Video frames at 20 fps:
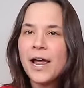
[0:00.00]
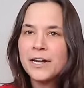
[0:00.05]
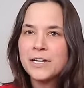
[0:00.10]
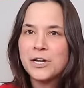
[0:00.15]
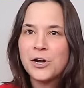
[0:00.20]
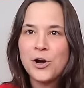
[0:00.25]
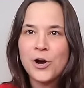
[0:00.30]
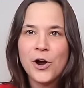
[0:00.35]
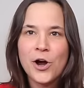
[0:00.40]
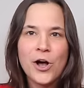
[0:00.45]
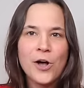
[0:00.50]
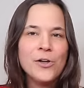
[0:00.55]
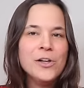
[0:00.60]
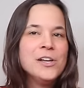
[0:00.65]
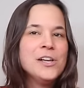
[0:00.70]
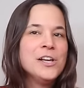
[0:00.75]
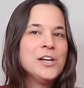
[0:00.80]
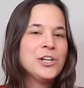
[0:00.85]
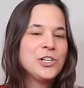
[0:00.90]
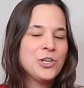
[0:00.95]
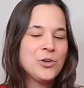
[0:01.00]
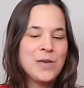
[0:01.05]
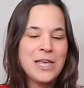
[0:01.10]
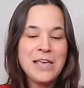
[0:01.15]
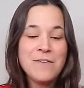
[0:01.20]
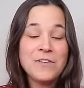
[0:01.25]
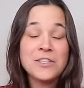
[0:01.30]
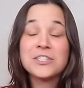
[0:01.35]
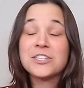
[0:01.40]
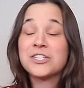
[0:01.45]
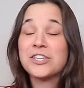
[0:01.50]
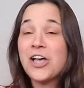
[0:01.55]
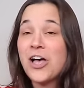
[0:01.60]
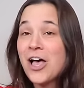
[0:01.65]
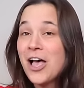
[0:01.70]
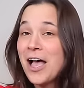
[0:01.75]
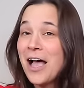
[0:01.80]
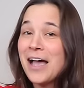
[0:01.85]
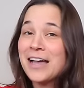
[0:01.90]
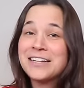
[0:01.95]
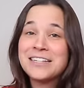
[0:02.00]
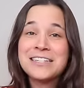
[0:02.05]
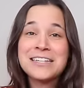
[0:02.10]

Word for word: Eyed Girl. You even saw I